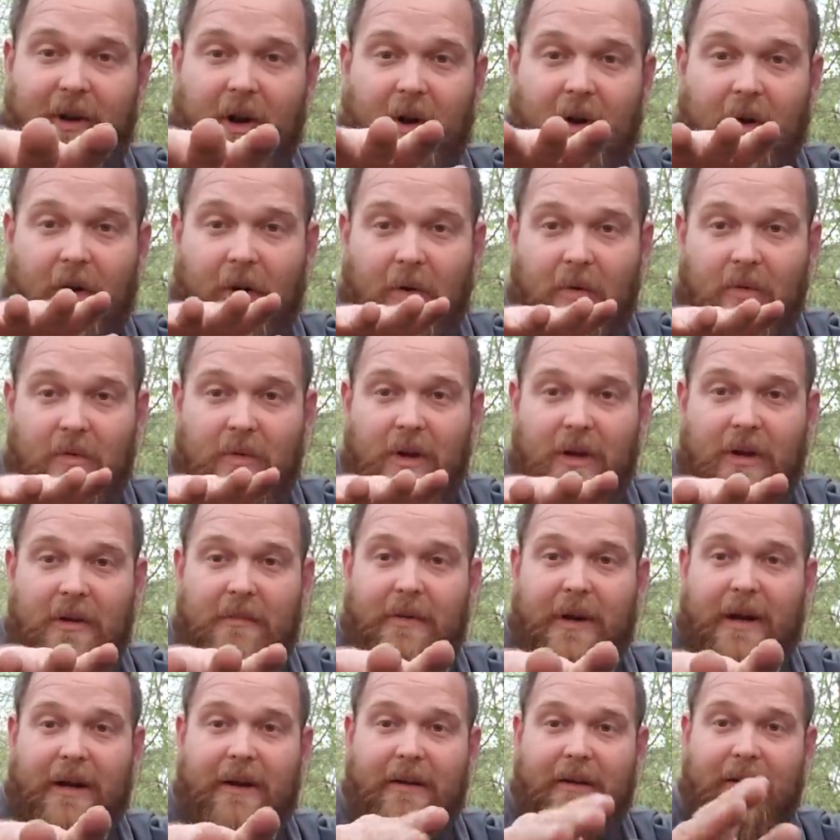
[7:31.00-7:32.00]
all run
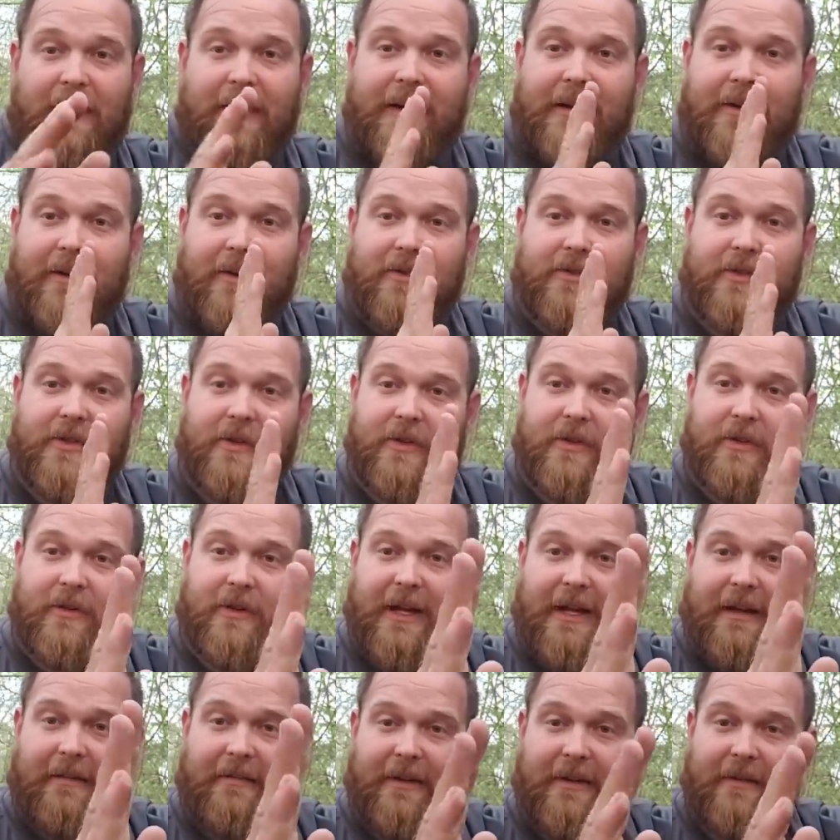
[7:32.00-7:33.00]
parallel. So
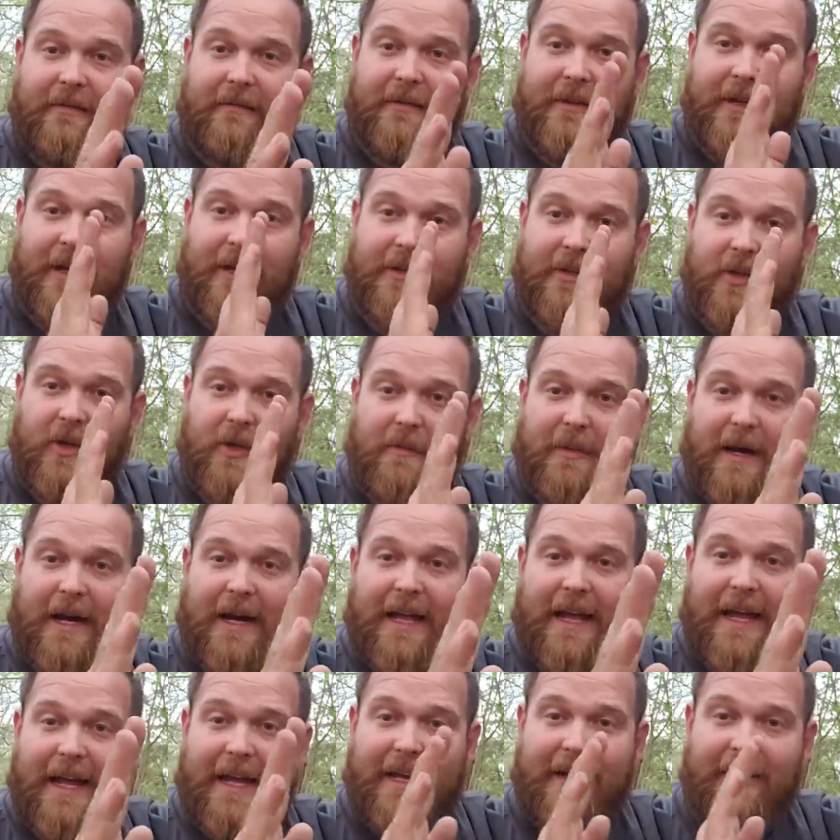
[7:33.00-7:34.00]
you'll have a, a 2
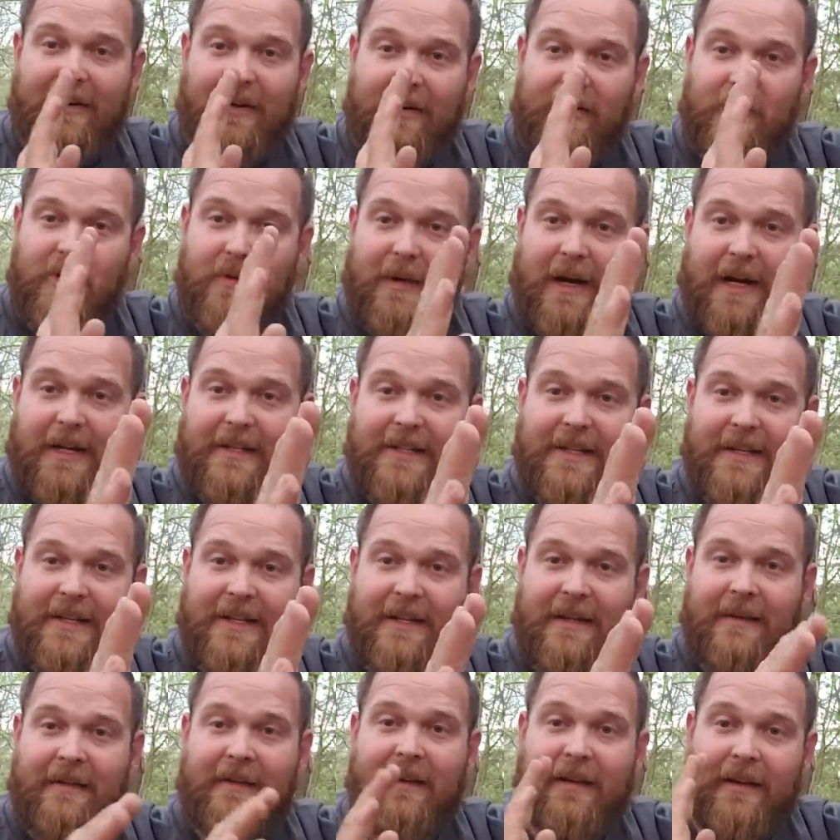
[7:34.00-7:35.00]
by 8 or 2 by
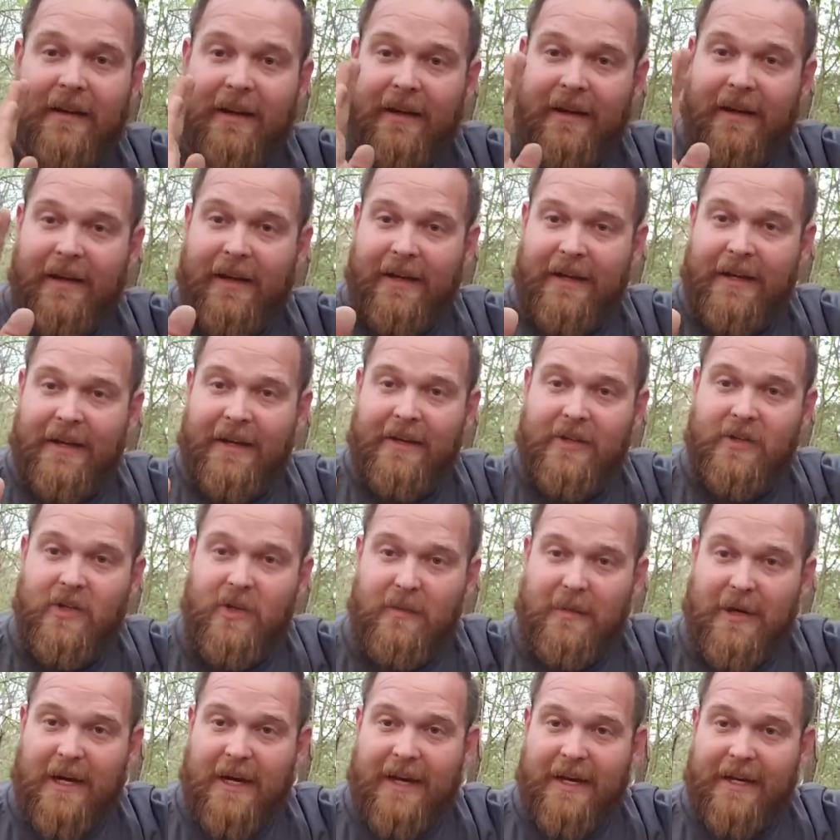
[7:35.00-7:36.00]
10 and then a
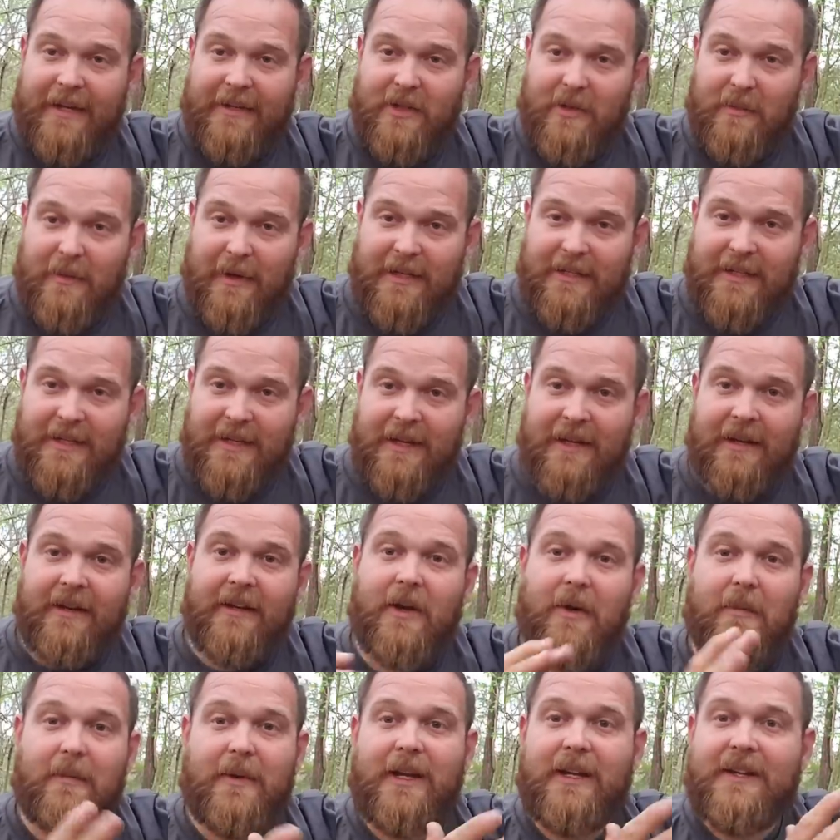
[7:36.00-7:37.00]
2x8, 2x10,
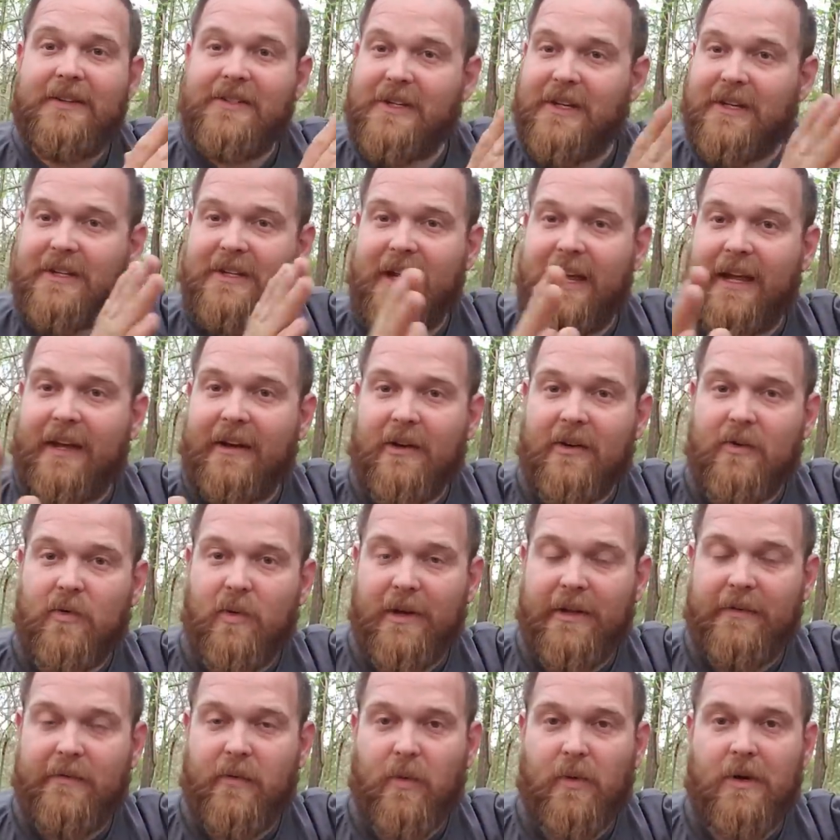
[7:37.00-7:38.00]
they'll be 16 or
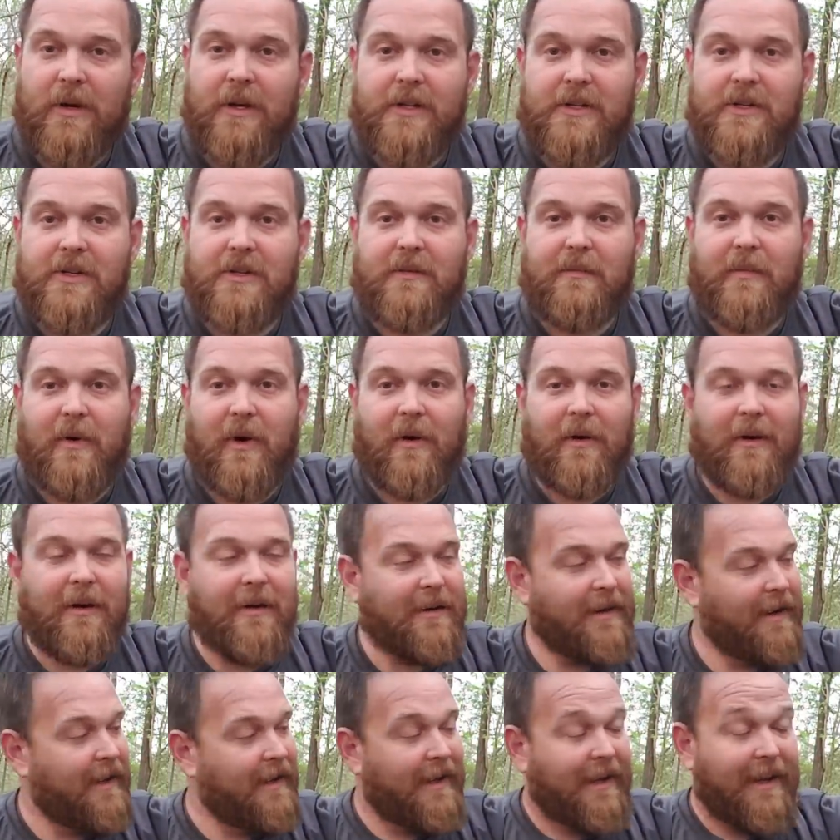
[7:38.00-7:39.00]
24 inches
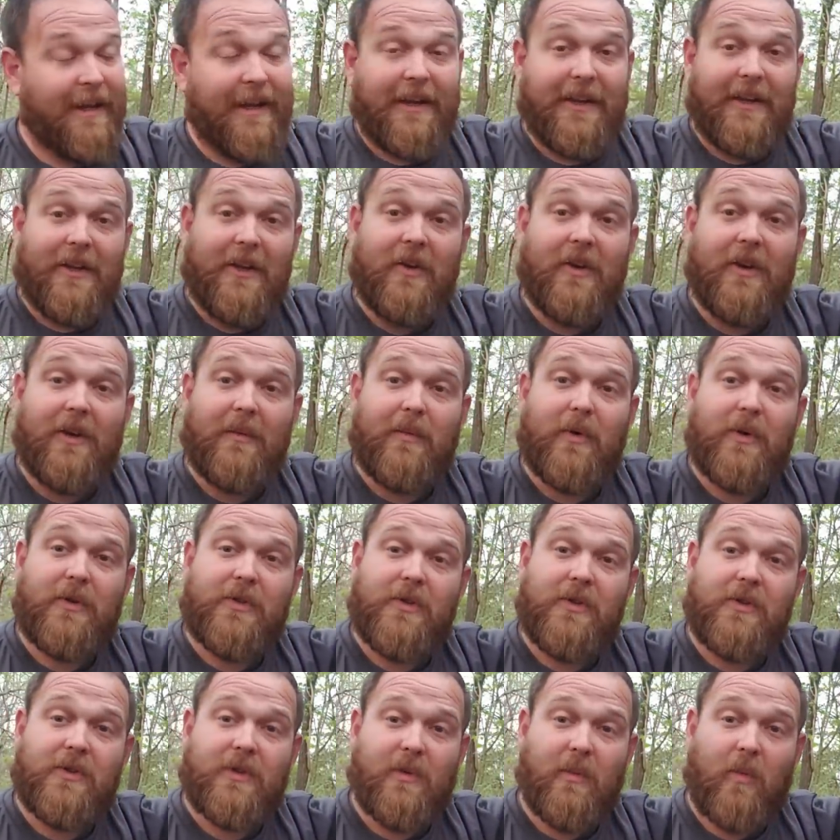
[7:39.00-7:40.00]
apart. You could
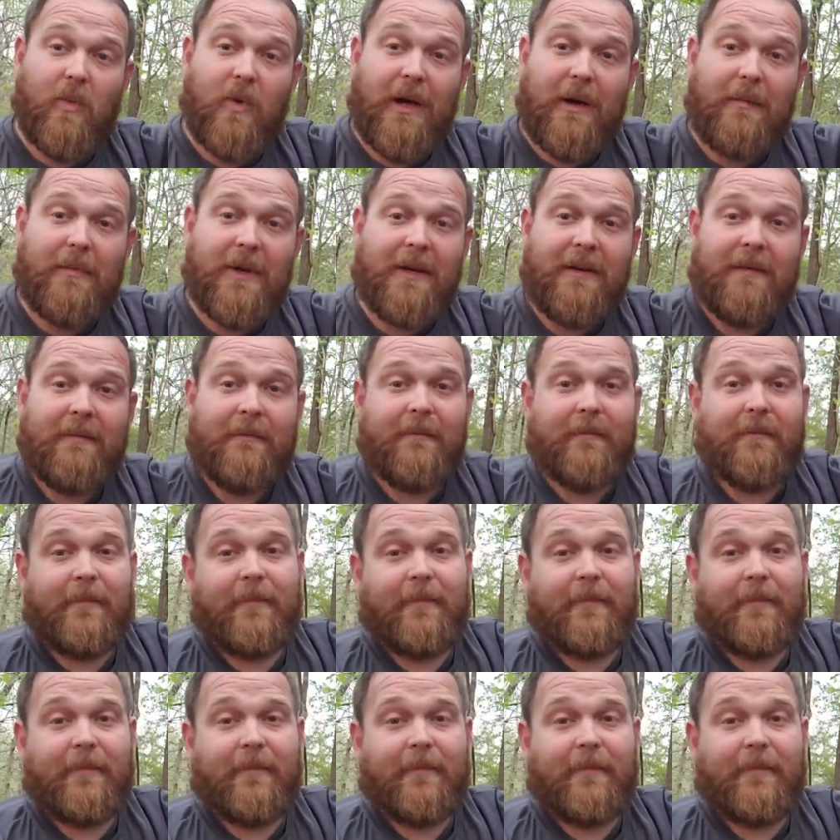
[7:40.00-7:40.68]
put you some webbing